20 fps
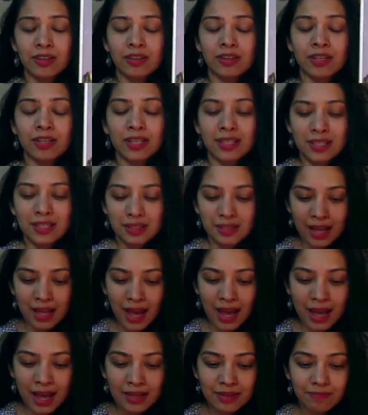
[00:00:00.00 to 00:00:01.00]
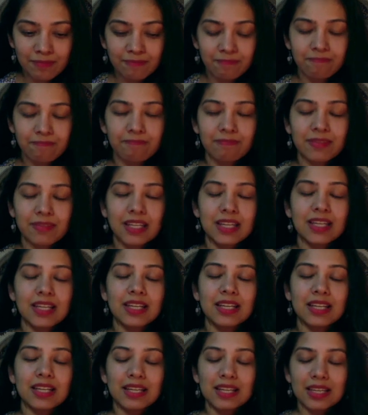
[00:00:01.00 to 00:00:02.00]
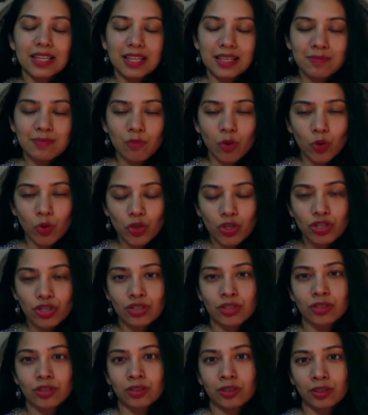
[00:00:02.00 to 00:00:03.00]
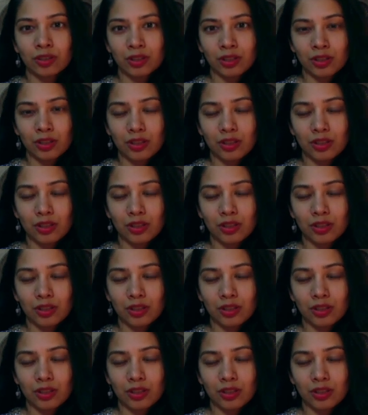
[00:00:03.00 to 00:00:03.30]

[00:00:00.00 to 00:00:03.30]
it's that emotional